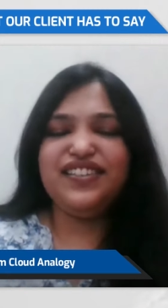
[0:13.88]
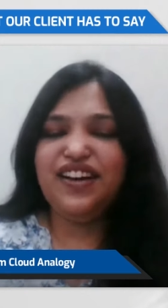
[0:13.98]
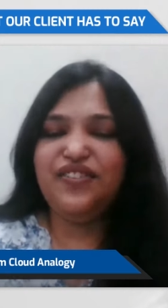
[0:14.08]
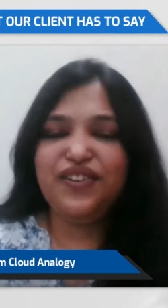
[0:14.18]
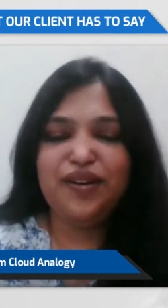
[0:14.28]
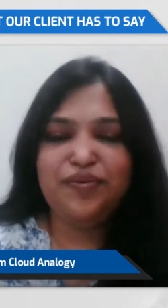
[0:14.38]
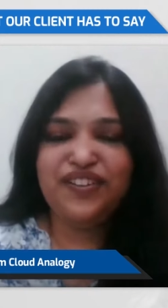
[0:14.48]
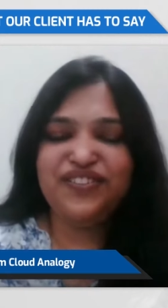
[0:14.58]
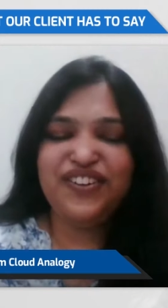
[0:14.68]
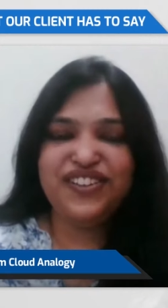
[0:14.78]
just have a
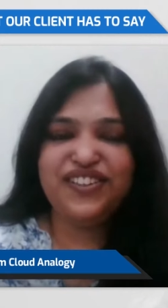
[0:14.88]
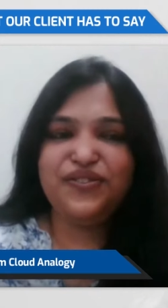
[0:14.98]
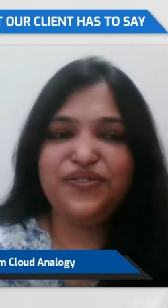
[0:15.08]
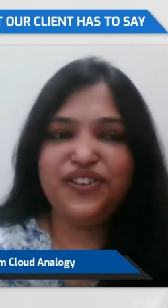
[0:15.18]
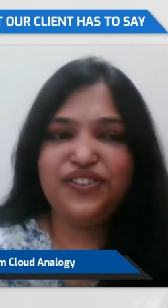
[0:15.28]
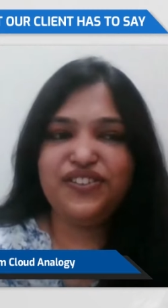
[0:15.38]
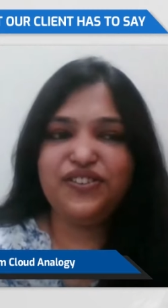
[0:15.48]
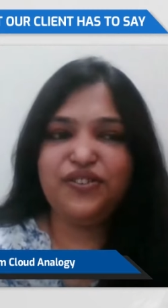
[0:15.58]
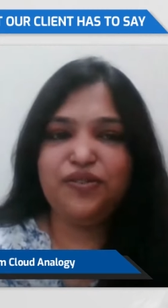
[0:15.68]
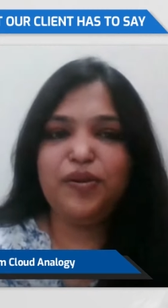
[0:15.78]
couple of questions for you.
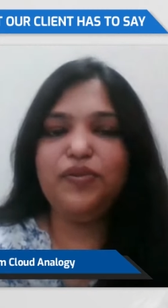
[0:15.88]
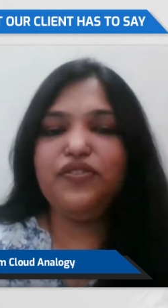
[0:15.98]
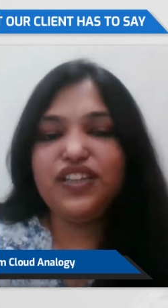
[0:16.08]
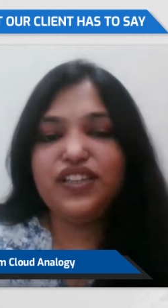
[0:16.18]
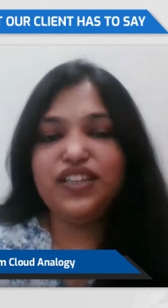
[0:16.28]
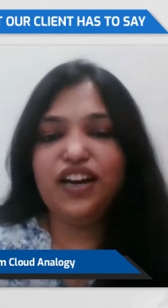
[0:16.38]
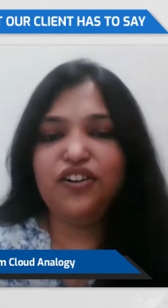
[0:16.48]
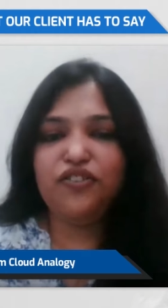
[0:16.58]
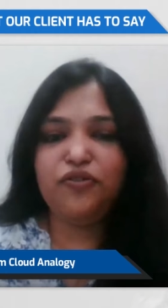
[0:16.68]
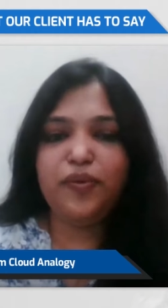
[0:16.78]
So maybe we can
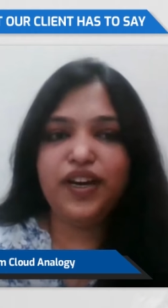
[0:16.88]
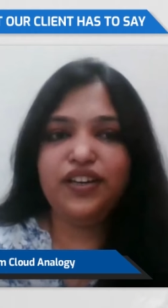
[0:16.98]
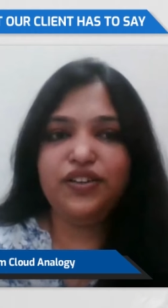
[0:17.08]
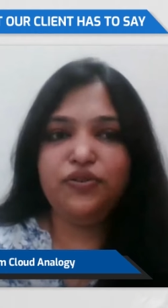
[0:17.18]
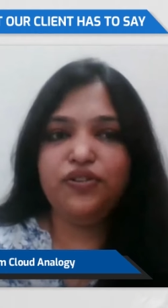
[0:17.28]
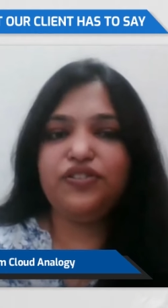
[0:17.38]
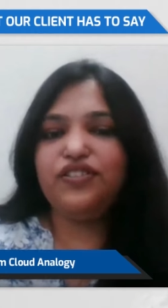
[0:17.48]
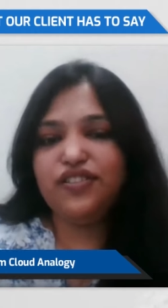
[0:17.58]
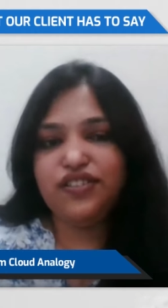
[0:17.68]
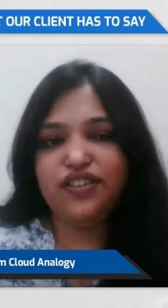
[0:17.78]
start off by you
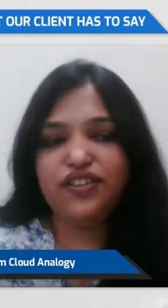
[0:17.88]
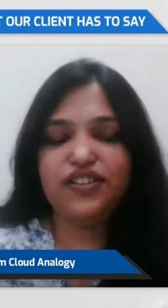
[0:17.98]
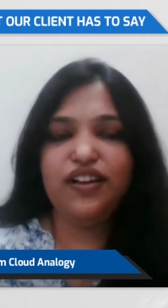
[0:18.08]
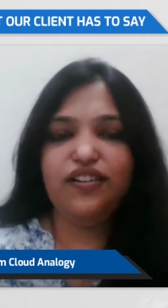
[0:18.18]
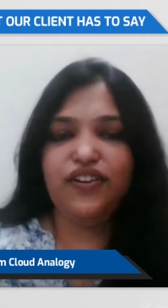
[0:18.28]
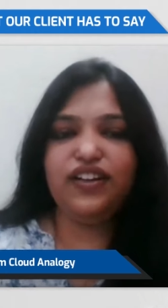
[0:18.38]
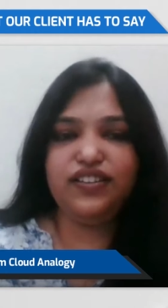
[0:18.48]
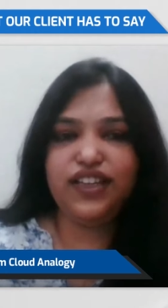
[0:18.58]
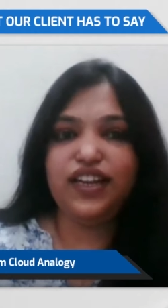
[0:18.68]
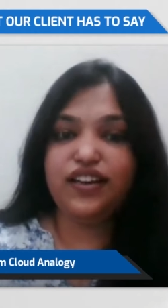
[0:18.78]
introducing yourself and
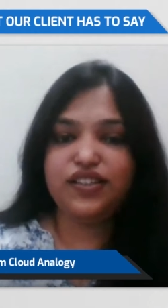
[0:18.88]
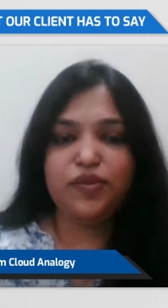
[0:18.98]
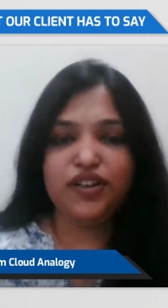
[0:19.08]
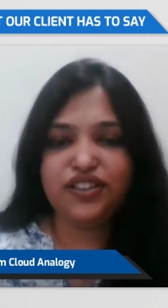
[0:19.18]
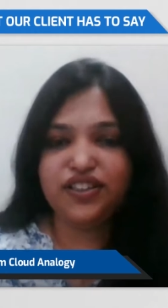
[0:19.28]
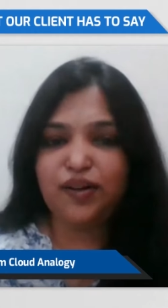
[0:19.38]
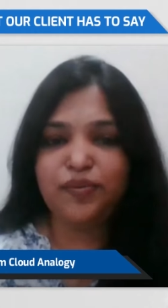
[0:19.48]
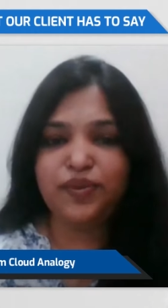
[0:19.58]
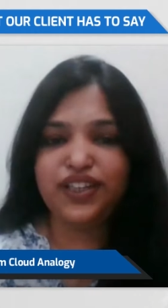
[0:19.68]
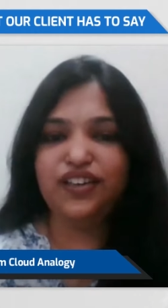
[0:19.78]
telling us about your
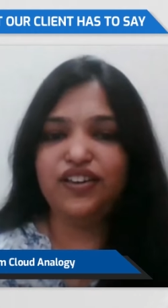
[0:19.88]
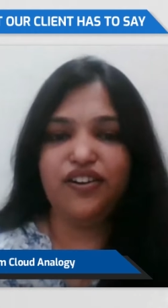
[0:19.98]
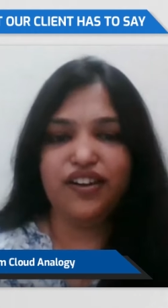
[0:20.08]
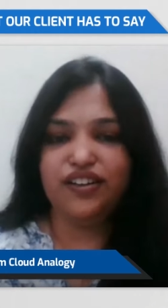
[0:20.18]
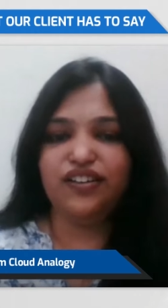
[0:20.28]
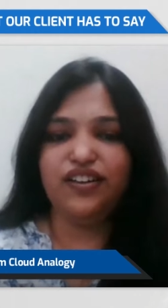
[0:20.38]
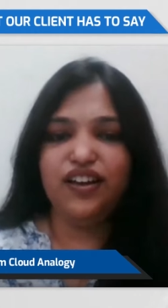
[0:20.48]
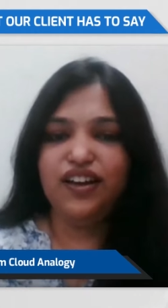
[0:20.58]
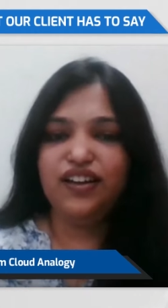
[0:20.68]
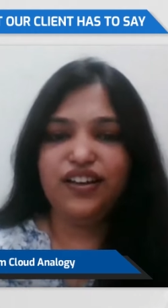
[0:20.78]
company and
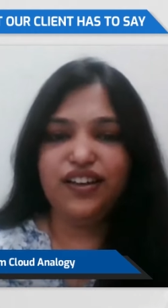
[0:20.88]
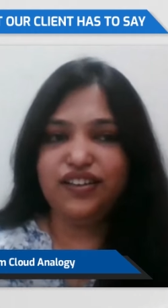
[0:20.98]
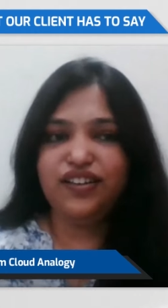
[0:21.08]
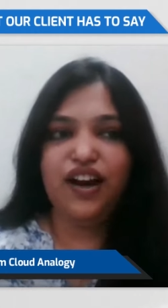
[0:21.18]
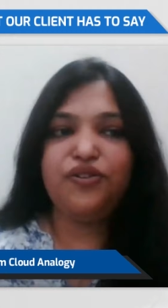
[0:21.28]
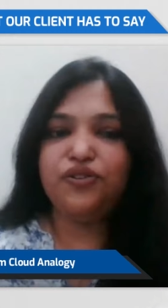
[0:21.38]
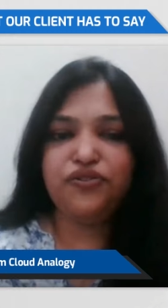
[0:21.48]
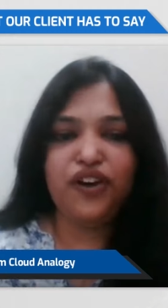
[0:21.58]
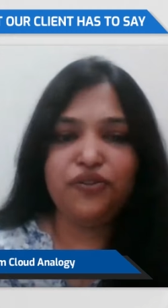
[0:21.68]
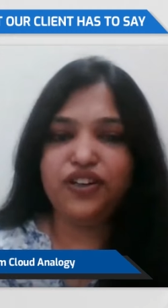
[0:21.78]
like how did you
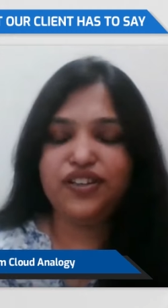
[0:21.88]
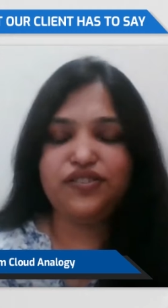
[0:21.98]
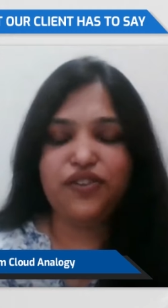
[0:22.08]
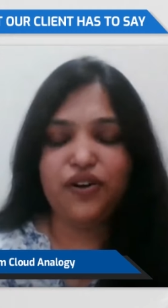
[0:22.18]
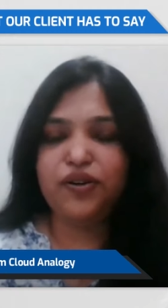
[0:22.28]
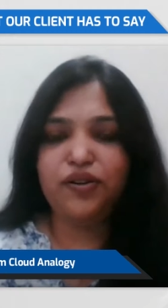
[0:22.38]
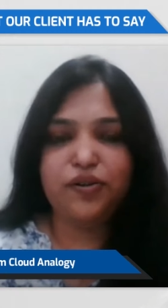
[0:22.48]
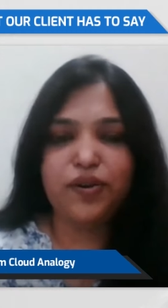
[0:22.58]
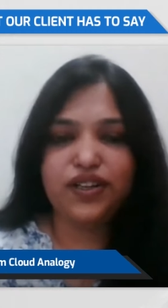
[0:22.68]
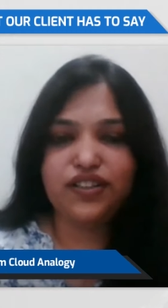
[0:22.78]
found out
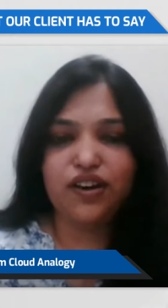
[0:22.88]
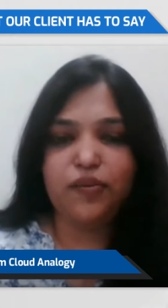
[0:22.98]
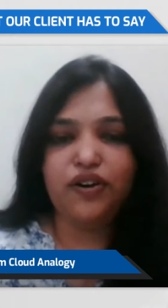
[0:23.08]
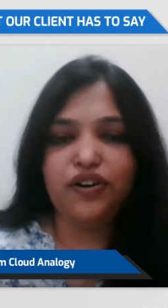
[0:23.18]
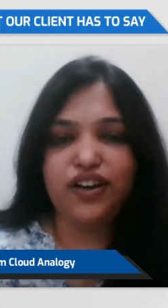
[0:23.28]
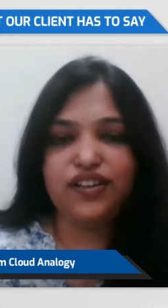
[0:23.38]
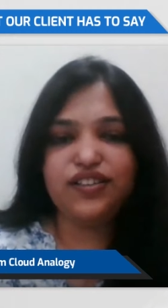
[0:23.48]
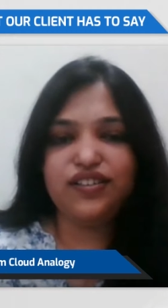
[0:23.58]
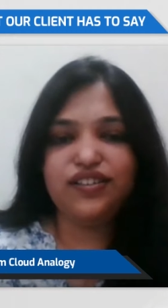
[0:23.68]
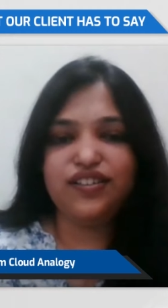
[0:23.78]
about
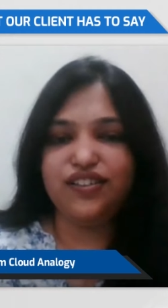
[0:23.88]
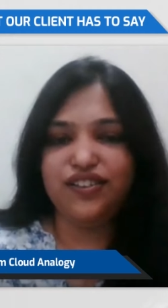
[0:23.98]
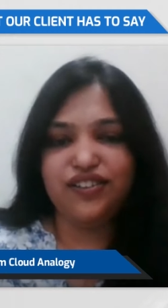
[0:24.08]
us. So